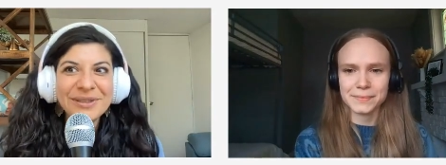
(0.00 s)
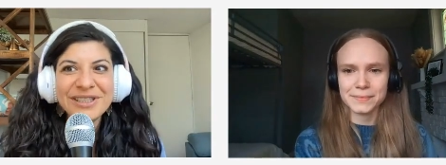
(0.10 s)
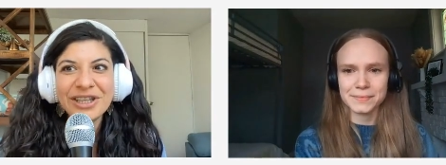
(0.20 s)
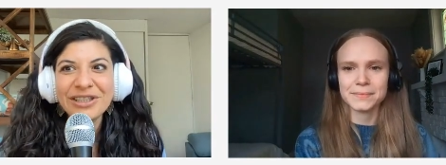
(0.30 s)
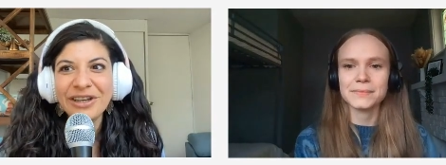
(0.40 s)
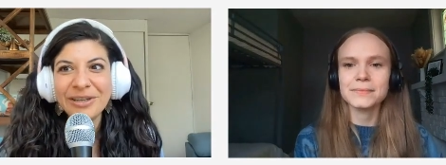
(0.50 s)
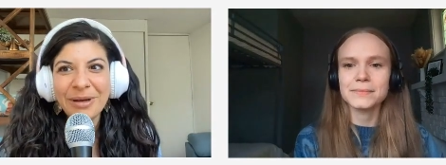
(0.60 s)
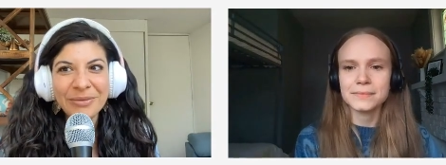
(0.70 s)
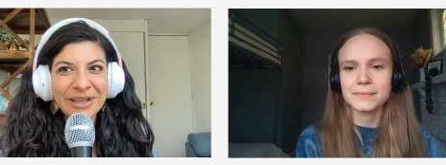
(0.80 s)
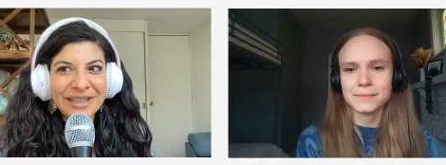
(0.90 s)
Speaker 1: Do you want to start talking
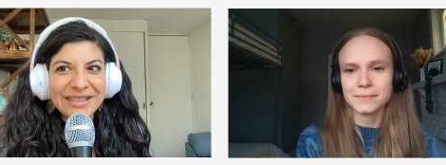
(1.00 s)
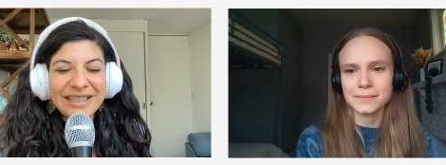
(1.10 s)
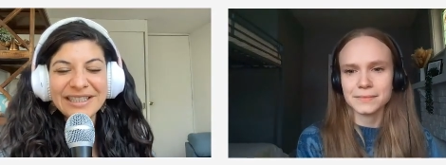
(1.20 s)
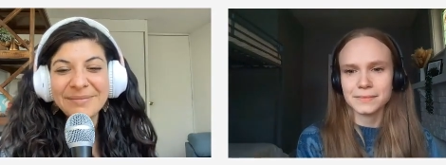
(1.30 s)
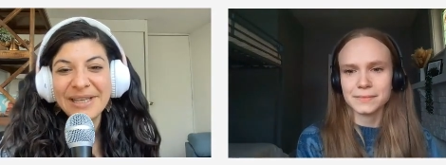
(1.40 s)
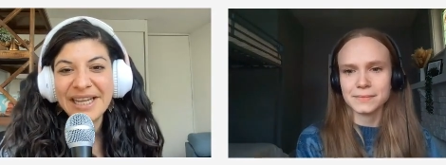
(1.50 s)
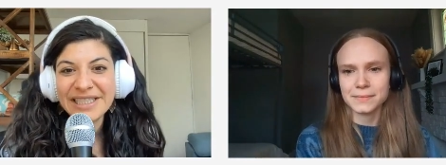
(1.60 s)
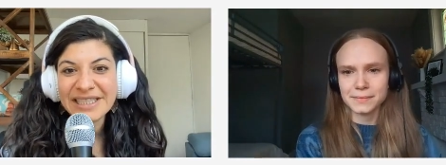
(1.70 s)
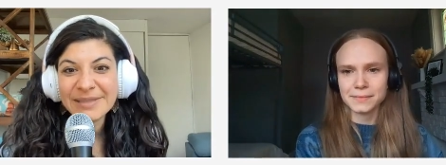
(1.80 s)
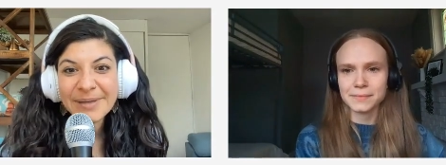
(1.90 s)
about what it's like to be an
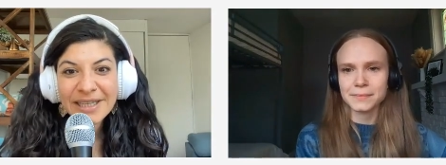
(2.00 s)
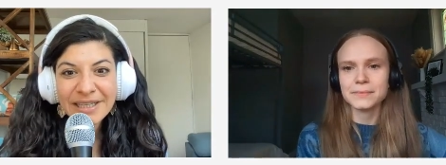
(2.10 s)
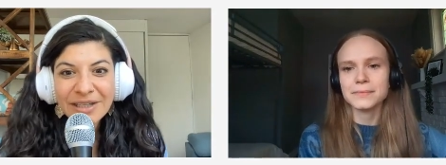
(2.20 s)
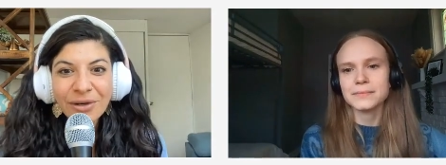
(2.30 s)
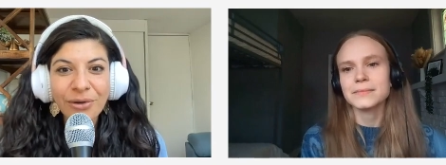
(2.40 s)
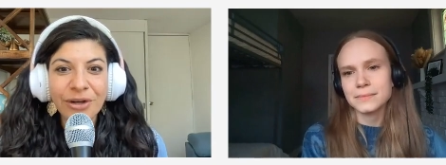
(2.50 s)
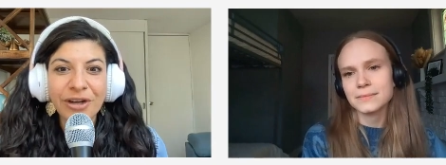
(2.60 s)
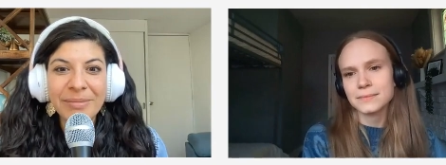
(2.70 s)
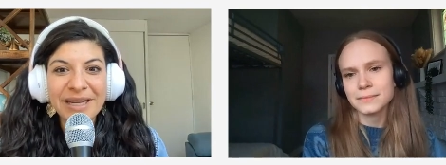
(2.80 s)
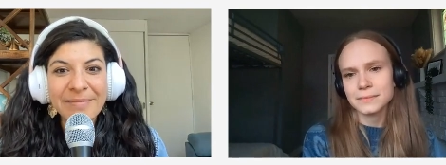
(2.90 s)
HSP or your
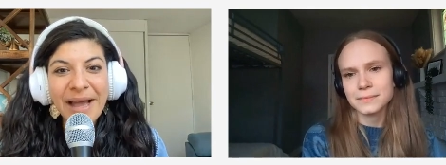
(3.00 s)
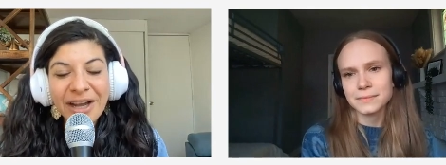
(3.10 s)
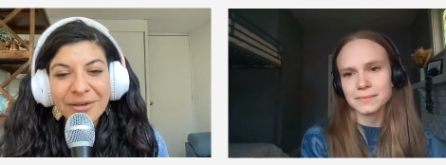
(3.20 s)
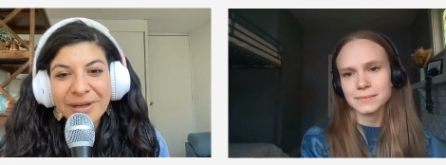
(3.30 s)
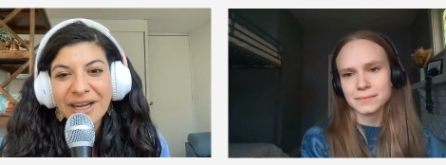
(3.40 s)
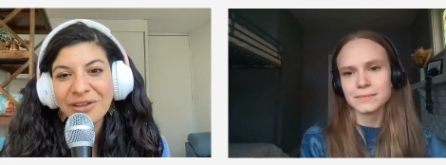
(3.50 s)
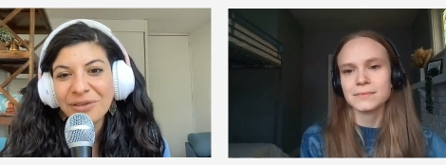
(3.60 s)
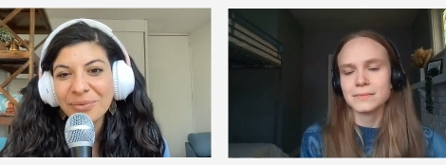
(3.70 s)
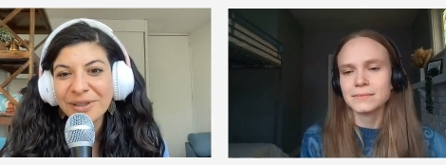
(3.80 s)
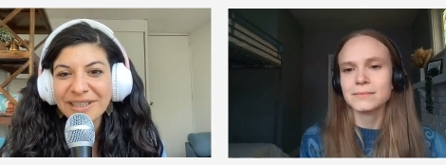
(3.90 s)
money
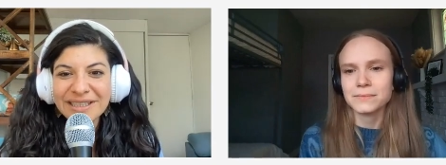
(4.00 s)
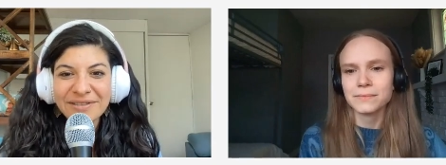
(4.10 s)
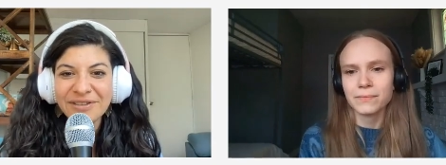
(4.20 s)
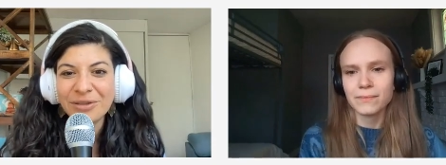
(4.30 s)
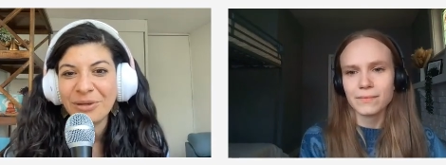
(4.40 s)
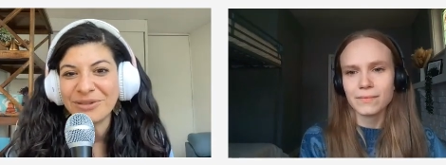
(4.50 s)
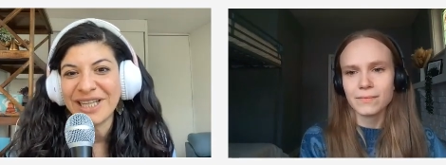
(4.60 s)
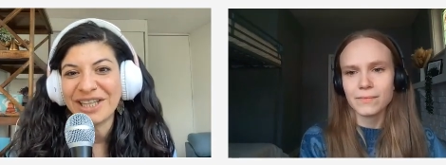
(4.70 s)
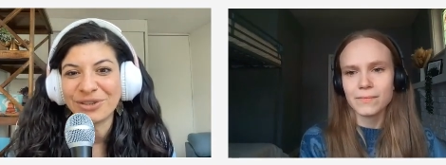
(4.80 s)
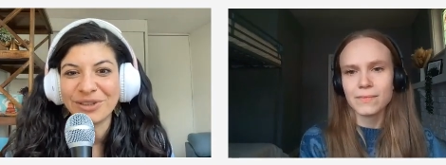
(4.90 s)
background? Where does it feel most
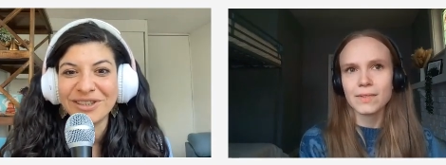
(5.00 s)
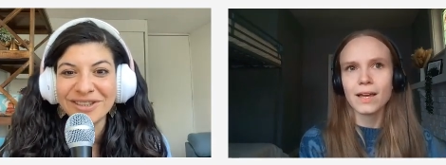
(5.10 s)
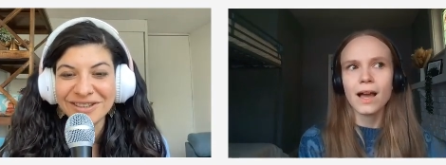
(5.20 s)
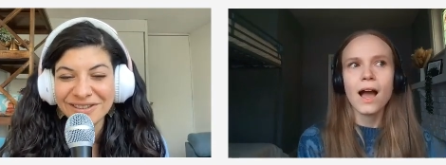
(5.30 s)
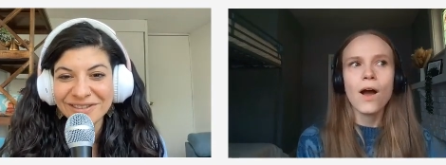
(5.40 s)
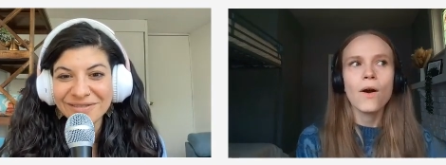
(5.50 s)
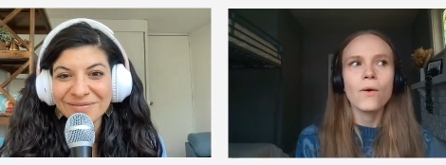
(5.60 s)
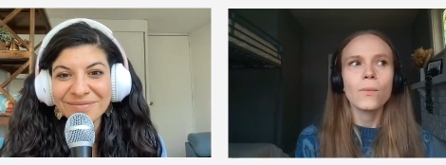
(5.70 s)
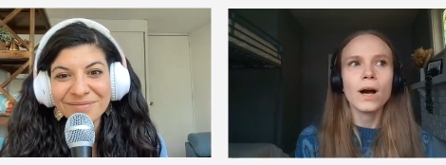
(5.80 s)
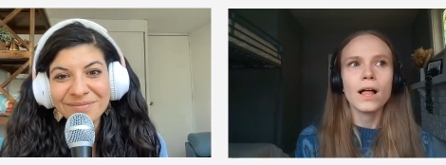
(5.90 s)
natural?
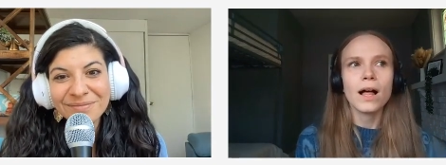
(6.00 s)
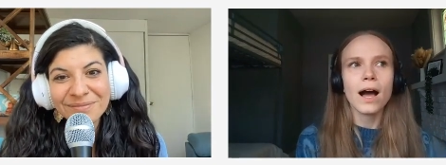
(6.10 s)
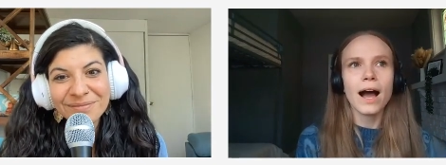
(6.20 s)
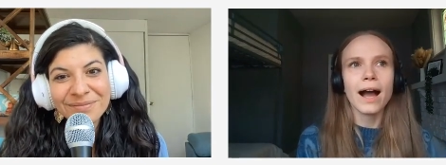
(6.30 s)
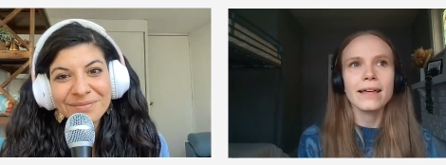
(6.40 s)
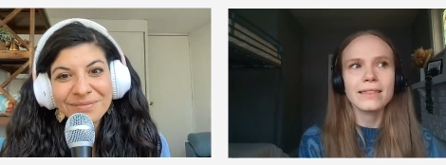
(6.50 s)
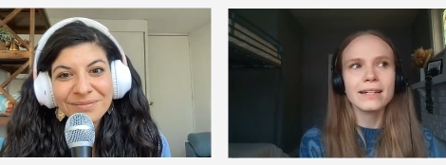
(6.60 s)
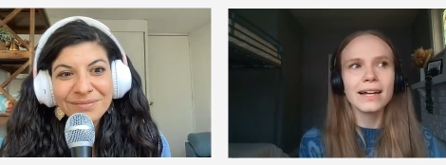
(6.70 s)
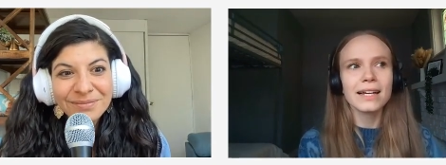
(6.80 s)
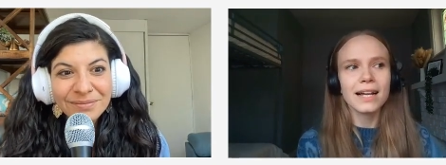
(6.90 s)
Speaker 2: Well, I think
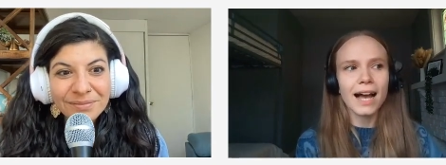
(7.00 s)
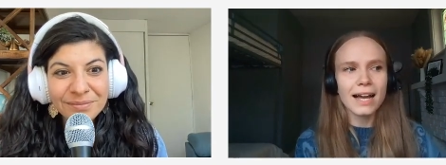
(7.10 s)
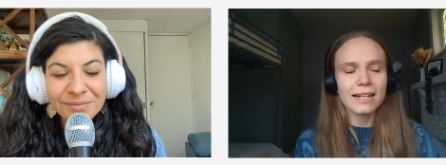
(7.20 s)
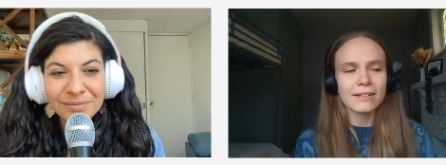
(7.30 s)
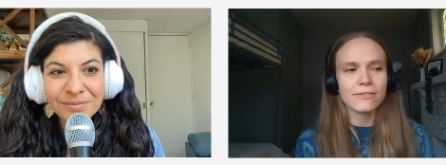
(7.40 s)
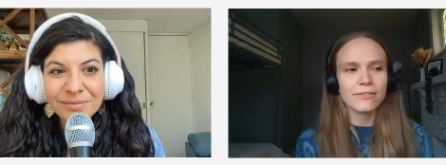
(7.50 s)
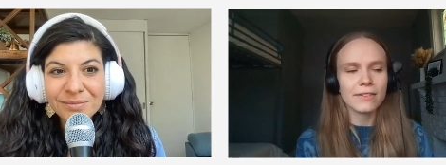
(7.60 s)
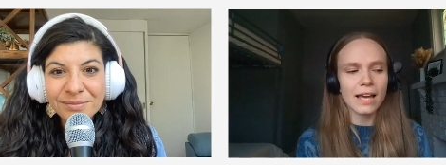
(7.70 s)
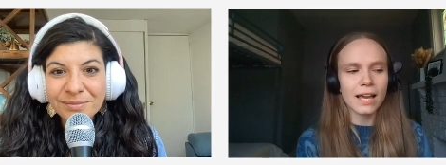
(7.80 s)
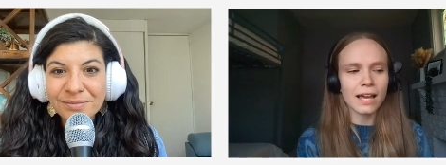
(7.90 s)
I can kind of
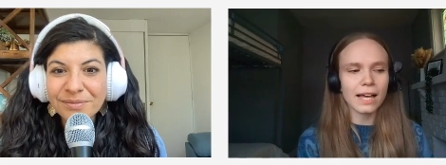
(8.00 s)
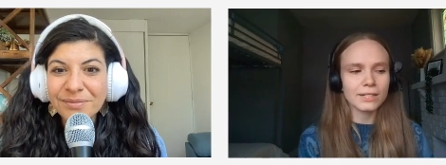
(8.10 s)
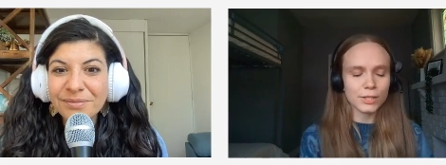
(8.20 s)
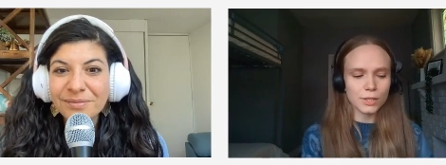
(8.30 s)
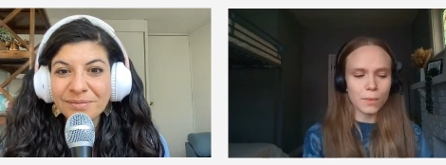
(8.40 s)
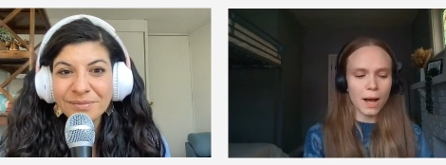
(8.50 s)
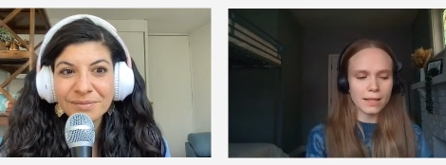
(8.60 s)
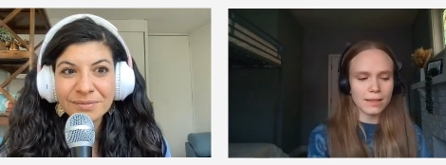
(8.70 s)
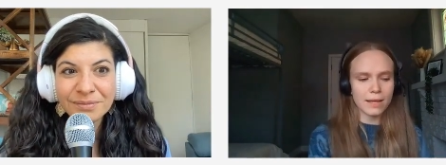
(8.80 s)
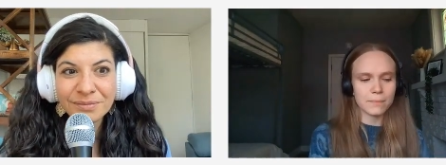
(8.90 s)

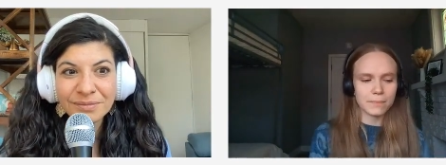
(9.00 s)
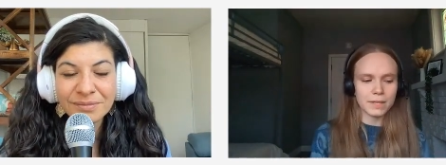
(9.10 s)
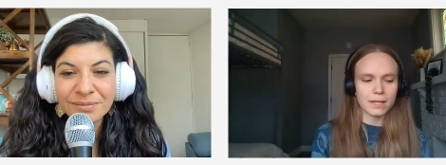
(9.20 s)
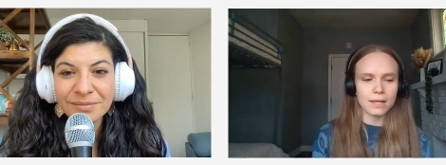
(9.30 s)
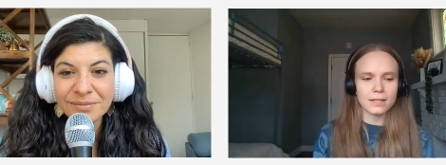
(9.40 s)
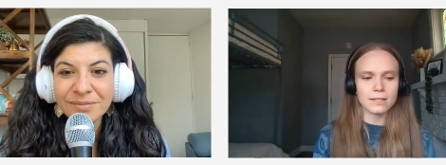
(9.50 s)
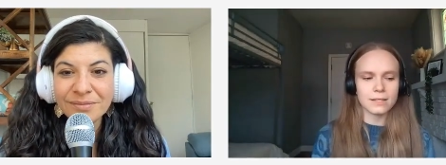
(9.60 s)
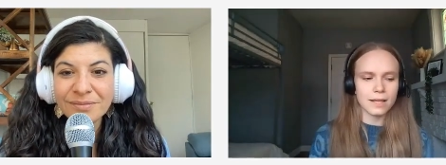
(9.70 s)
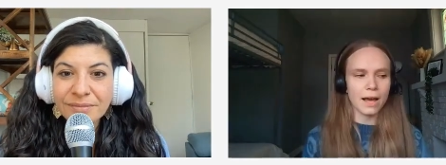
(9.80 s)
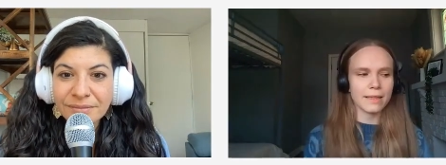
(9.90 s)
intertwine them because
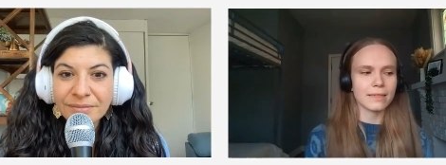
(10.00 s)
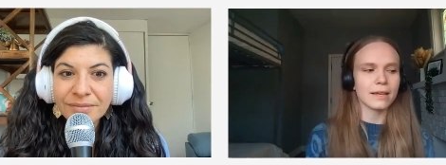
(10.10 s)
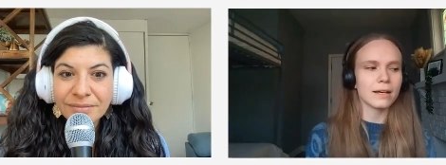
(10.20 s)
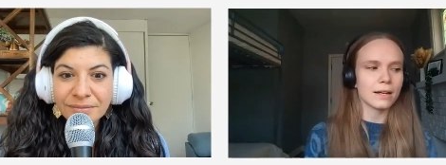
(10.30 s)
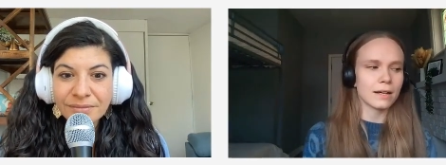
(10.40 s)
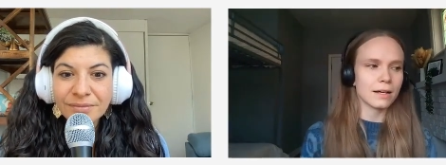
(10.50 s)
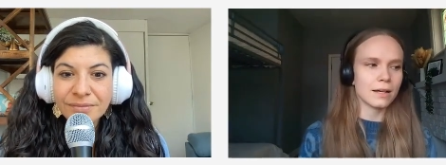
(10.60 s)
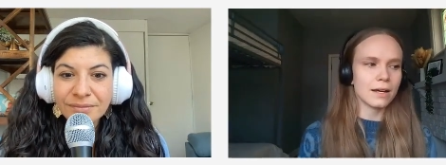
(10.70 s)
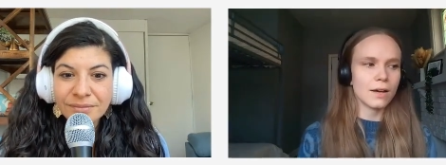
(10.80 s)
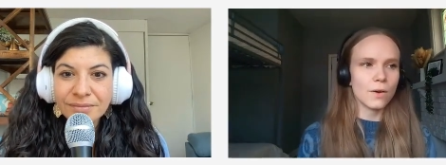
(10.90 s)
I think
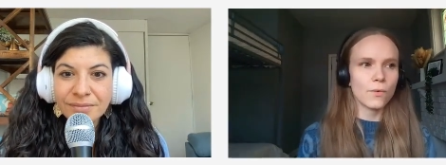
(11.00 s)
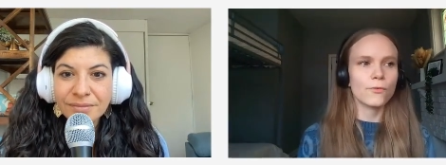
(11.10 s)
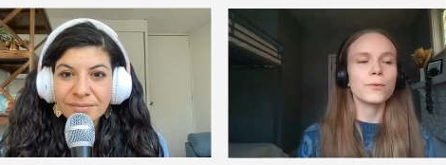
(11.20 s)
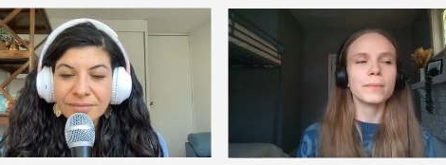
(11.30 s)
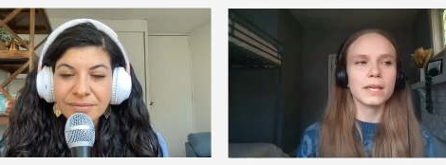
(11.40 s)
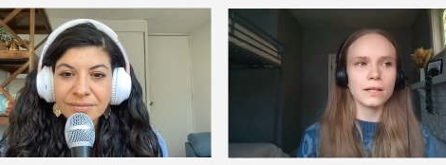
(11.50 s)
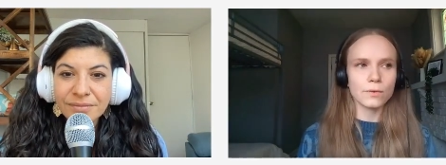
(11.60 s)
for me